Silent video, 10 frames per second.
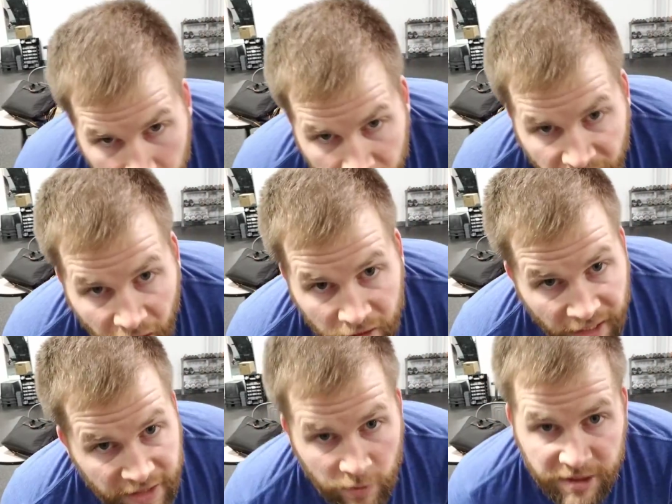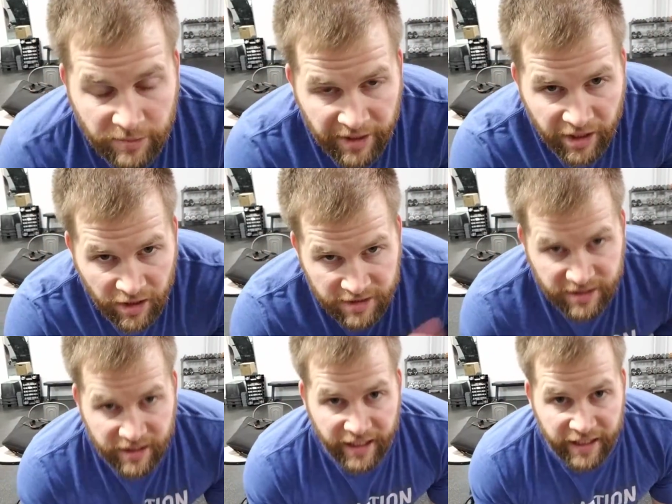Okay, our last one is gonna be an
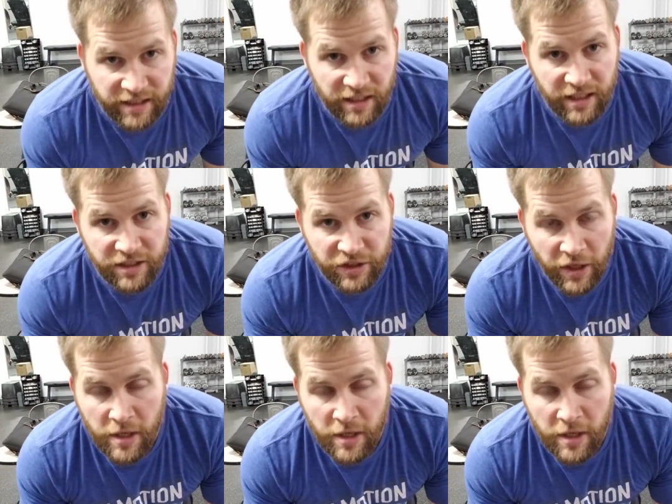alternating lunge.